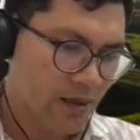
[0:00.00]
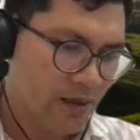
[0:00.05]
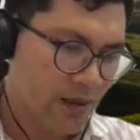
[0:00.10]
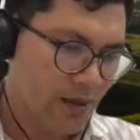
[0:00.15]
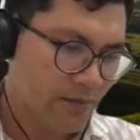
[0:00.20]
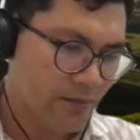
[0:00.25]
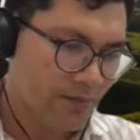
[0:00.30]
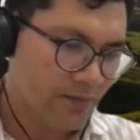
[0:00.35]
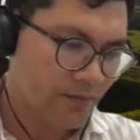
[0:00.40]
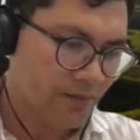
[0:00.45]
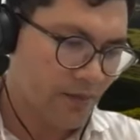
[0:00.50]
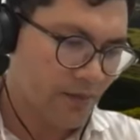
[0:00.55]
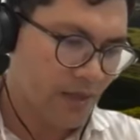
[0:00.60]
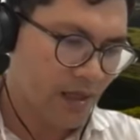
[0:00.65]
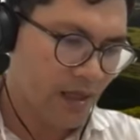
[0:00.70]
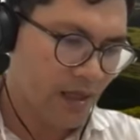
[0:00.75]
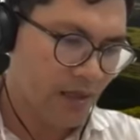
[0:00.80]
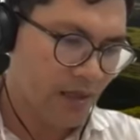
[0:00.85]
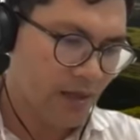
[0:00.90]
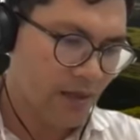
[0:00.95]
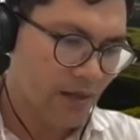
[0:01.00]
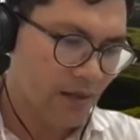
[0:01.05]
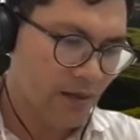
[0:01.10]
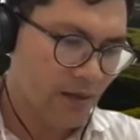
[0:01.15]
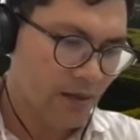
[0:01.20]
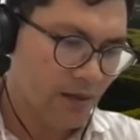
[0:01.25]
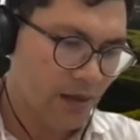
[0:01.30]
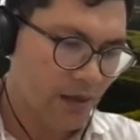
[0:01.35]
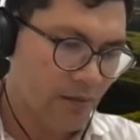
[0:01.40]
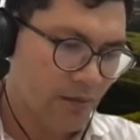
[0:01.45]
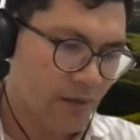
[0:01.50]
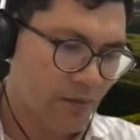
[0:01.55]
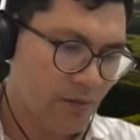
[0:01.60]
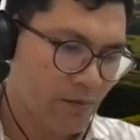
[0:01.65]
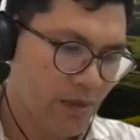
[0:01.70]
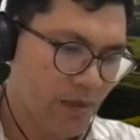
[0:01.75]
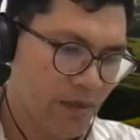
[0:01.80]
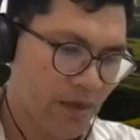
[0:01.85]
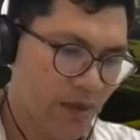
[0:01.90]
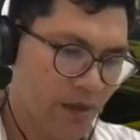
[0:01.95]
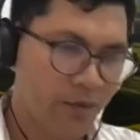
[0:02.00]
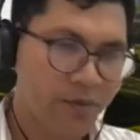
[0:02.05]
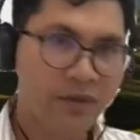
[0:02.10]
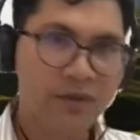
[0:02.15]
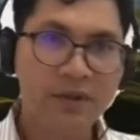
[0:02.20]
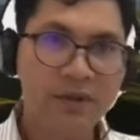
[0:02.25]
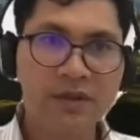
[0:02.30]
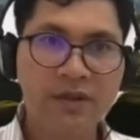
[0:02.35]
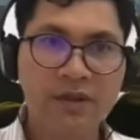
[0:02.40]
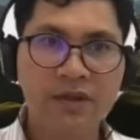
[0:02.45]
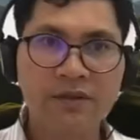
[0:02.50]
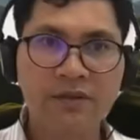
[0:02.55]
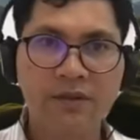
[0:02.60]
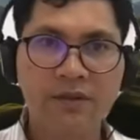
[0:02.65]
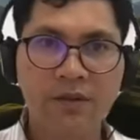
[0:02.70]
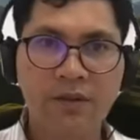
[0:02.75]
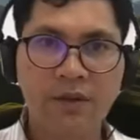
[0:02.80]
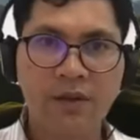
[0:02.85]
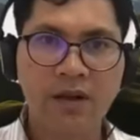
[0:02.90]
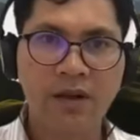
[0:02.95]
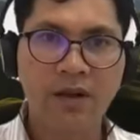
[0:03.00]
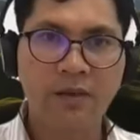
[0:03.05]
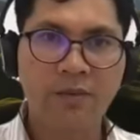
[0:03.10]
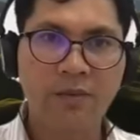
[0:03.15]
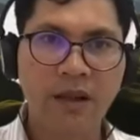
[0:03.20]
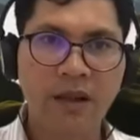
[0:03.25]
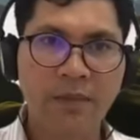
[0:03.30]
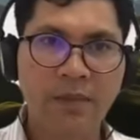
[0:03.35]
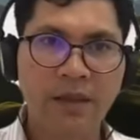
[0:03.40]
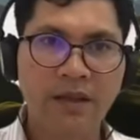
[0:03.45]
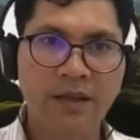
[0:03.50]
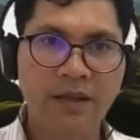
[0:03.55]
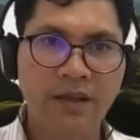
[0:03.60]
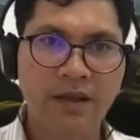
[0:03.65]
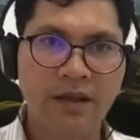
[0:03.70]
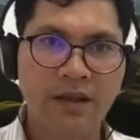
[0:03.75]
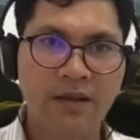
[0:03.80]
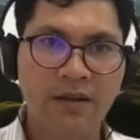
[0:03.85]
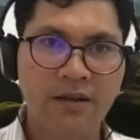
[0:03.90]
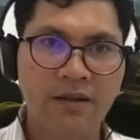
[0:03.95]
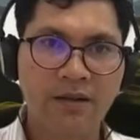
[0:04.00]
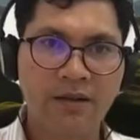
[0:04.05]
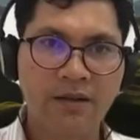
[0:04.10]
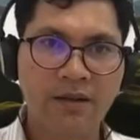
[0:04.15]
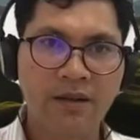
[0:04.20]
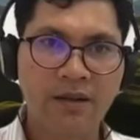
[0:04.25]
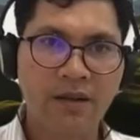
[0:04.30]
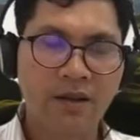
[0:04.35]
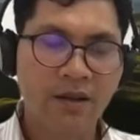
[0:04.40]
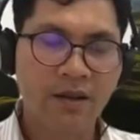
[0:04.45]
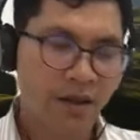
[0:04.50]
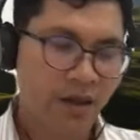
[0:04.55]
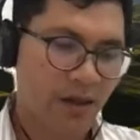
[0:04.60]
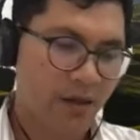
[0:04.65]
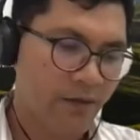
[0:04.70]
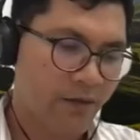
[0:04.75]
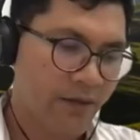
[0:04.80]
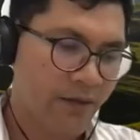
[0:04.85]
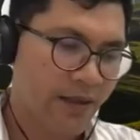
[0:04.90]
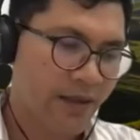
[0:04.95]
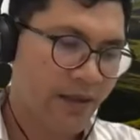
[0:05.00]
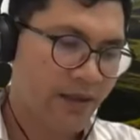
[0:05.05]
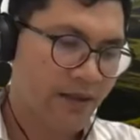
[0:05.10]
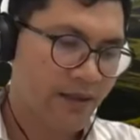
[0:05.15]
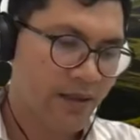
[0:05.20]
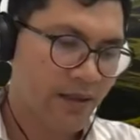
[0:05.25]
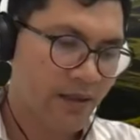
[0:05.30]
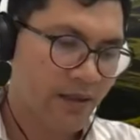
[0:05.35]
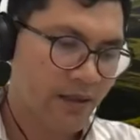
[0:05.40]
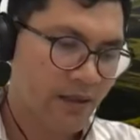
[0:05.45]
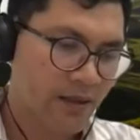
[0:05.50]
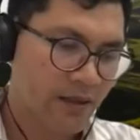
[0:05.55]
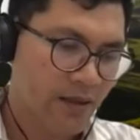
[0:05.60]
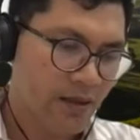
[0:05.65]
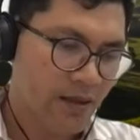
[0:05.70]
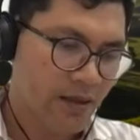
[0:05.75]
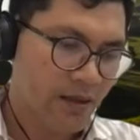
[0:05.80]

I think there are many opportunities for public financing